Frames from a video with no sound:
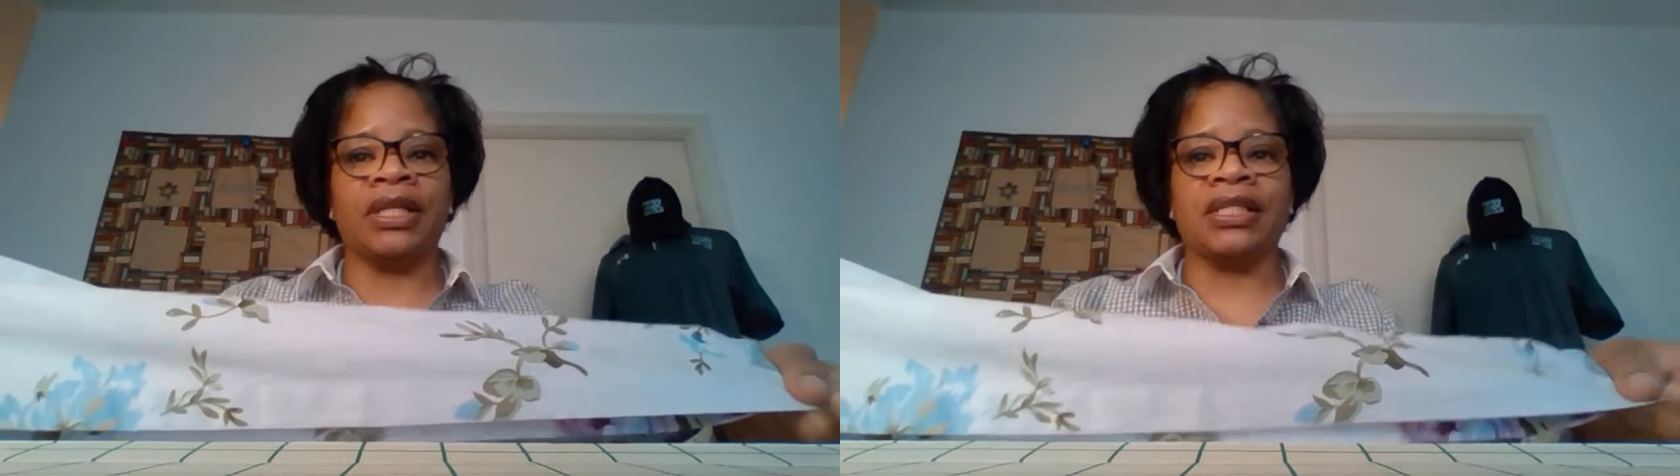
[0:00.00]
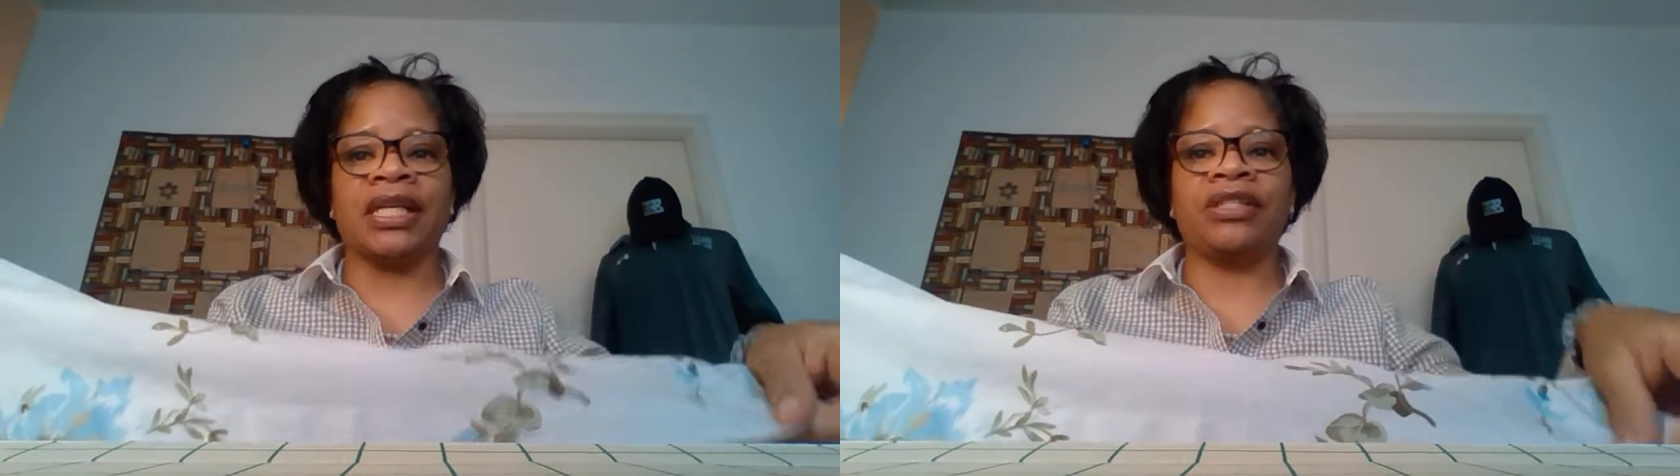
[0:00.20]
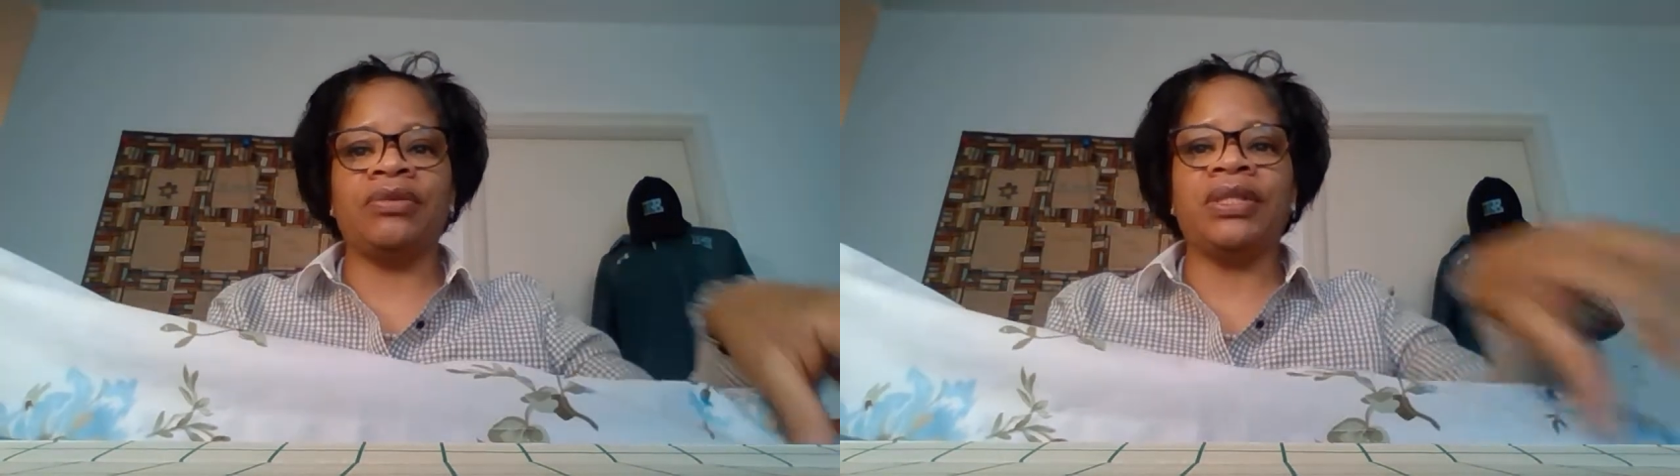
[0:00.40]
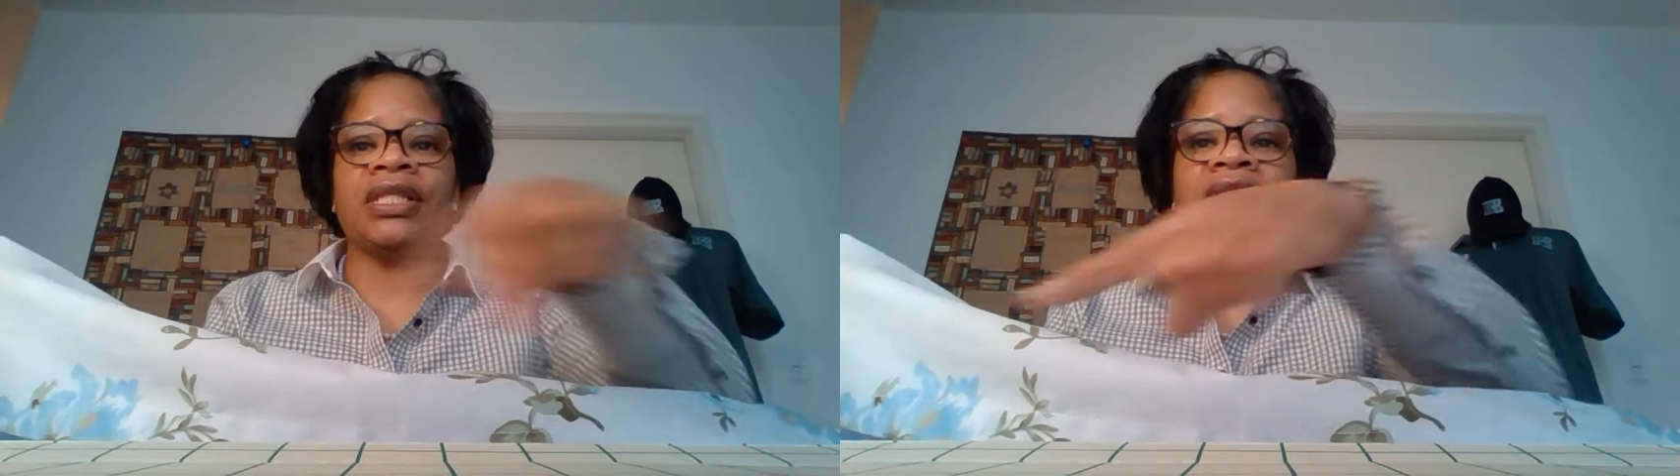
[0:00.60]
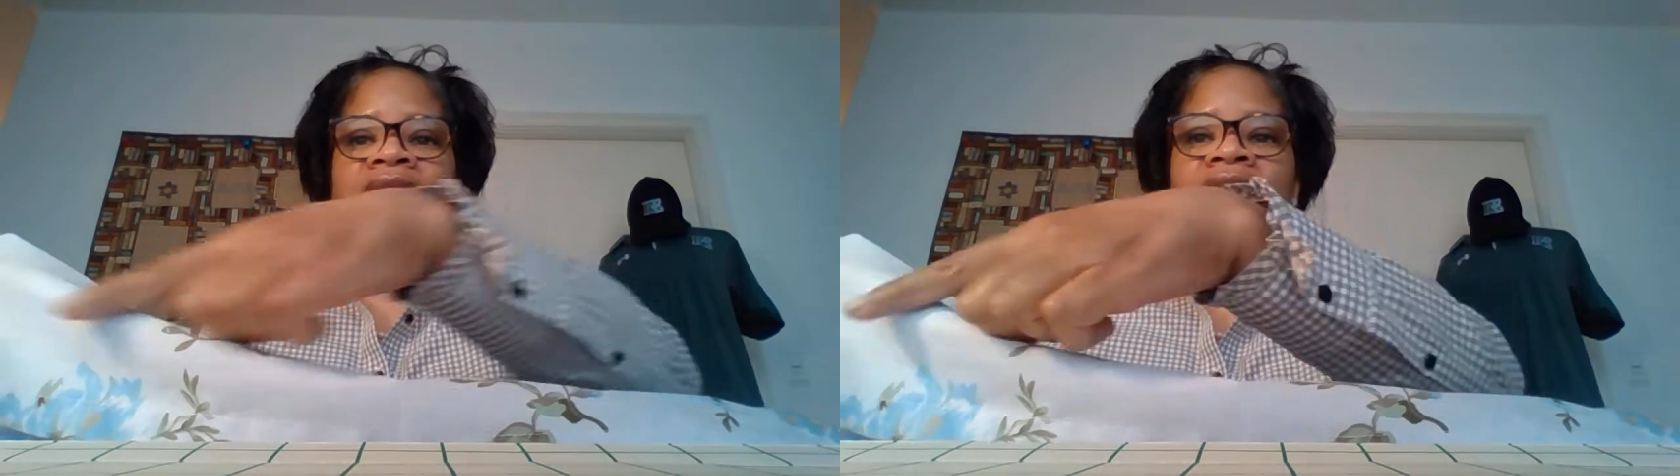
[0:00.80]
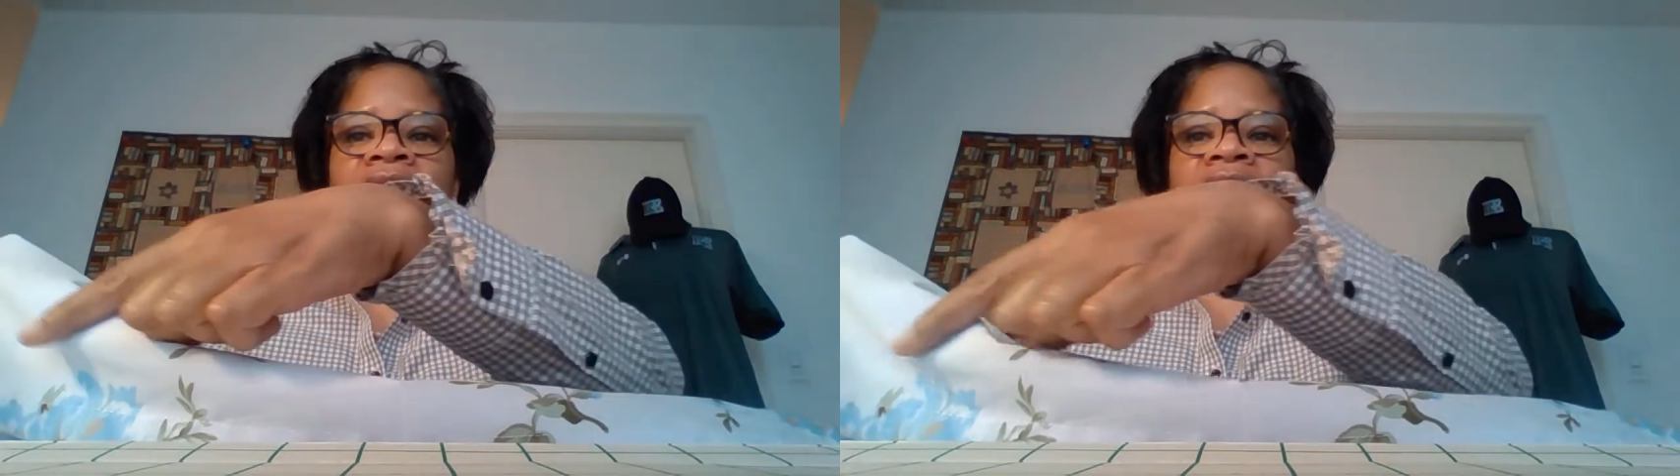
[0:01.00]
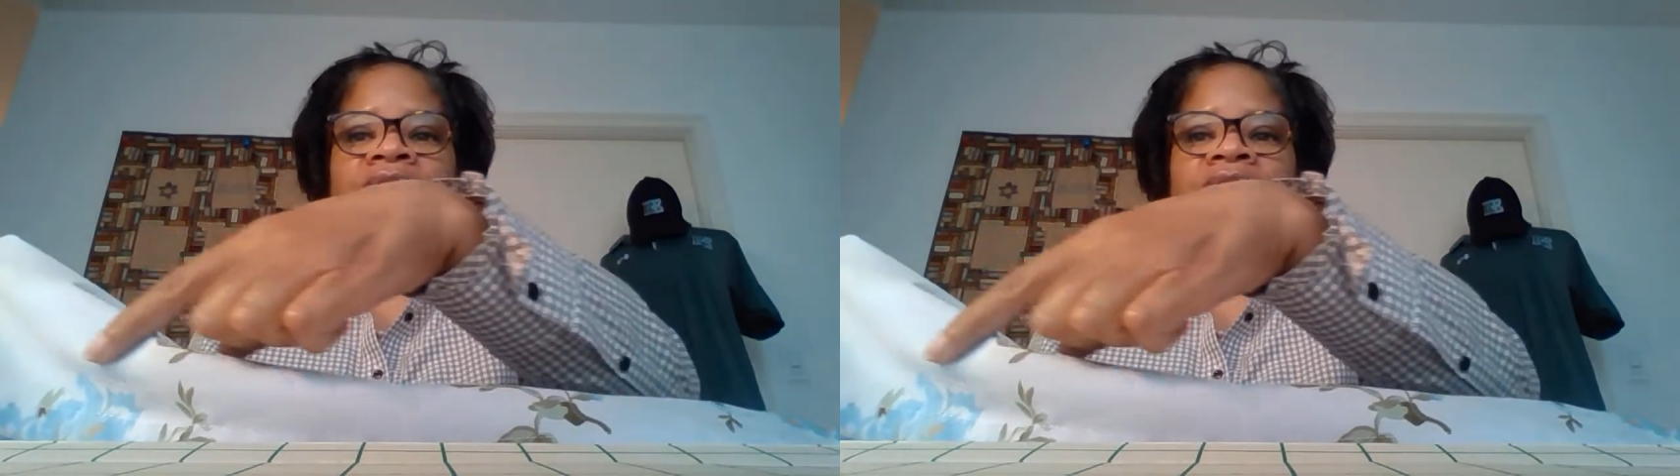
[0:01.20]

because as you can see,